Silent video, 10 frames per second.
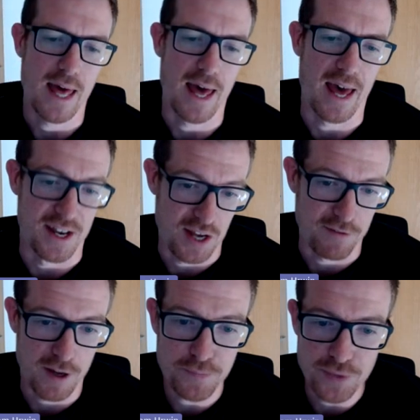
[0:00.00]
And as
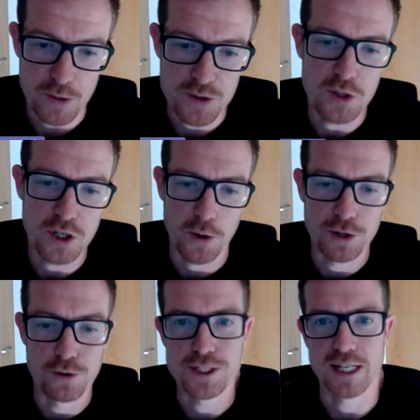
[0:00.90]
ever, there is
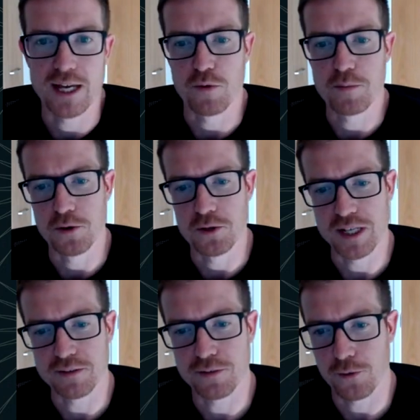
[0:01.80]
ongoing auditing and
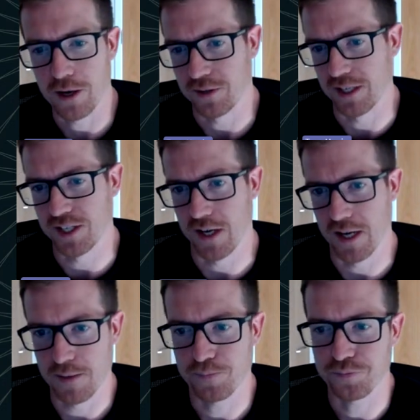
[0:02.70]
reporting throughout the
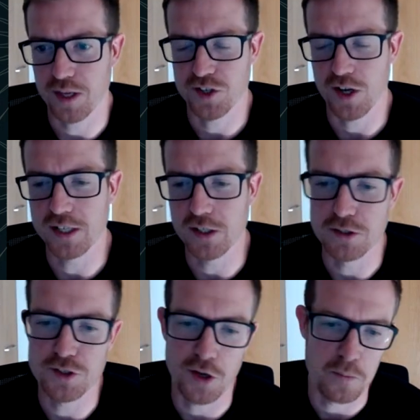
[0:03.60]
entire
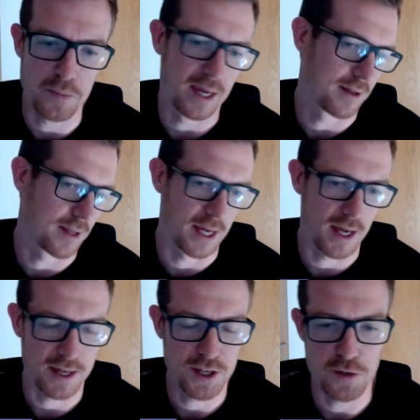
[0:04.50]
cycle. So be it
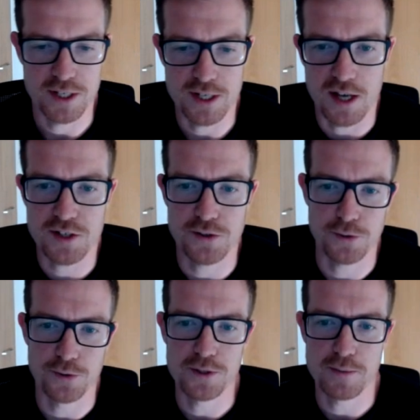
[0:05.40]
a human task
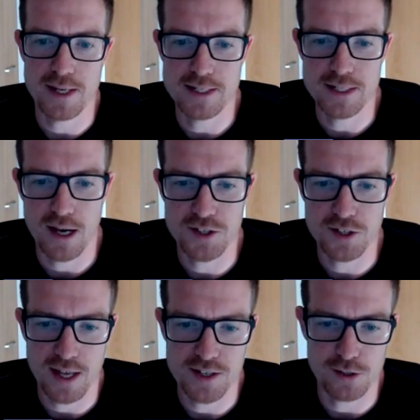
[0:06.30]
or an automated
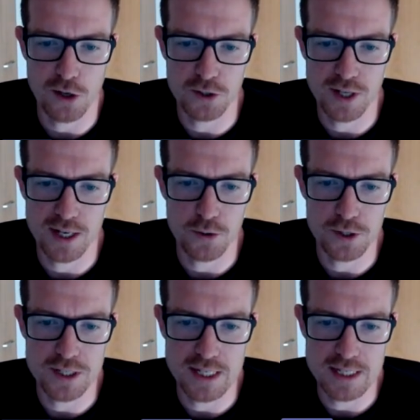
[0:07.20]
task, that's logged and
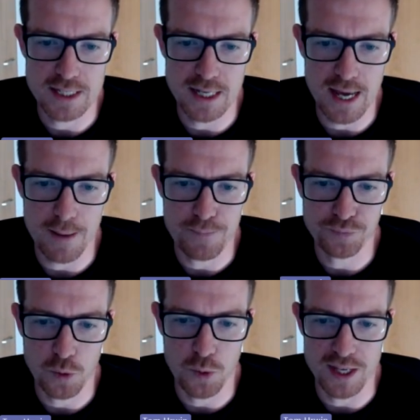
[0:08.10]
audited
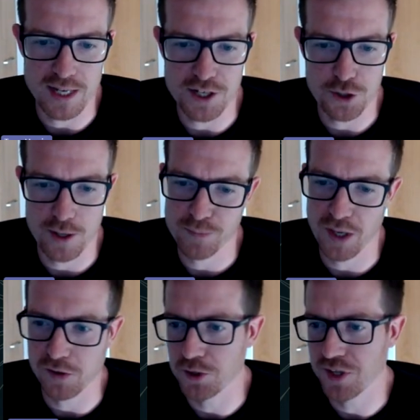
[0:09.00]
within Entra.
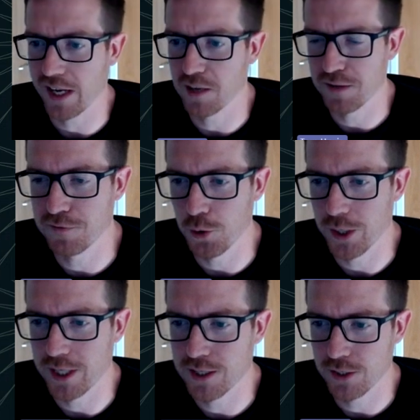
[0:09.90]
And of course, that
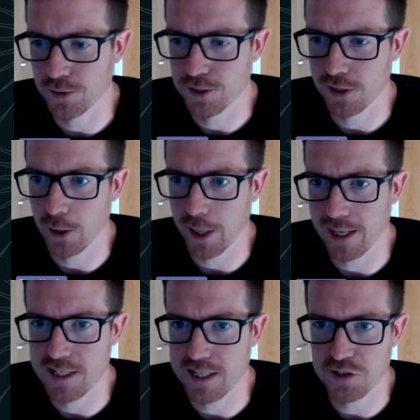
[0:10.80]
forwarded to log
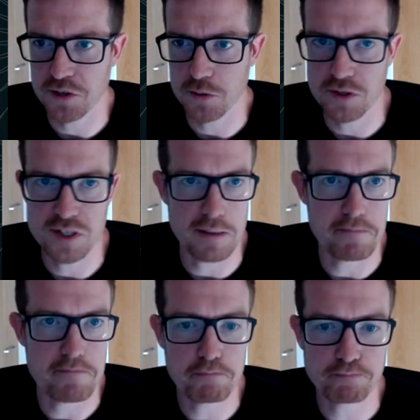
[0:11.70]
analytics or to a
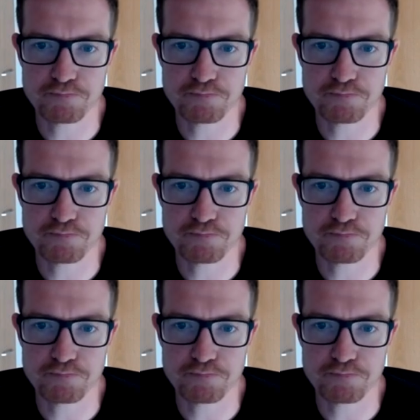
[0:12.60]
scene.